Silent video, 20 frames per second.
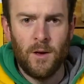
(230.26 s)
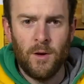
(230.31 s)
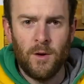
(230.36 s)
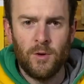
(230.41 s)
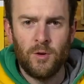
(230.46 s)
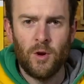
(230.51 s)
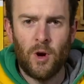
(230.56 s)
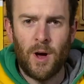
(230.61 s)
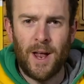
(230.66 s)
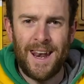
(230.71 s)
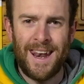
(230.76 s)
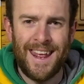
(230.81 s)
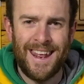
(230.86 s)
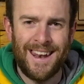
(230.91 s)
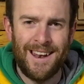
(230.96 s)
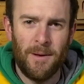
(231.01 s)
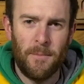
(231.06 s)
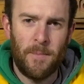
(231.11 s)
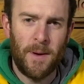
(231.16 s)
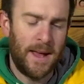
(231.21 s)
So a
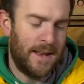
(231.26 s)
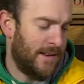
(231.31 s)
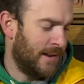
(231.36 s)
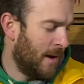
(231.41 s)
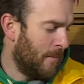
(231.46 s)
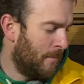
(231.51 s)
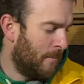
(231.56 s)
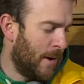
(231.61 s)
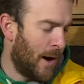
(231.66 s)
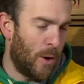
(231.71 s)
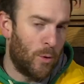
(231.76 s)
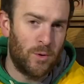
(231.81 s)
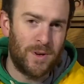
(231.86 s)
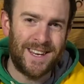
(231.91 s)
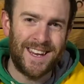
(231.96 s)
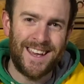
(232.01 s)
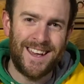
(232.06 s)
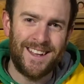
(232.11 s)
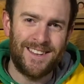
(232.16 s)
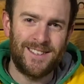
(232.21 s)
little bit
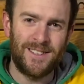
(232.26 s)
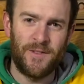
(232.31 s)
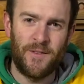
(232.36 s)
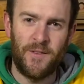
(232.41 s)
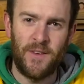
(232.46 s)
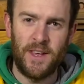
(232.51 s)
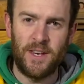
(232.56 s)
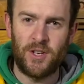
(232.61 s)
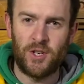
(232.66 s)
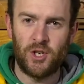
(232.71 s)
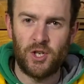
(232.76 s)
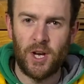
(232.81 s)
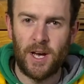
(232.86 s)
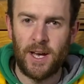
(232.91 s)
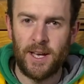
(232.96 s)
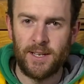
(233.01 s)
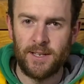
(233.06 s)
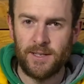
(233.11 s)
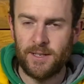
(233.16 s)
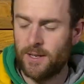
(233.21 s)
about its
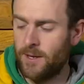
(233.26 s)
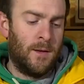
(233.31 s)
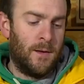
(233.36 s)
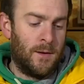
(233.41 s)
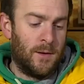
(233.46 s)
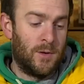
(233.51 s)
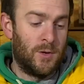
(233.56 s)
features.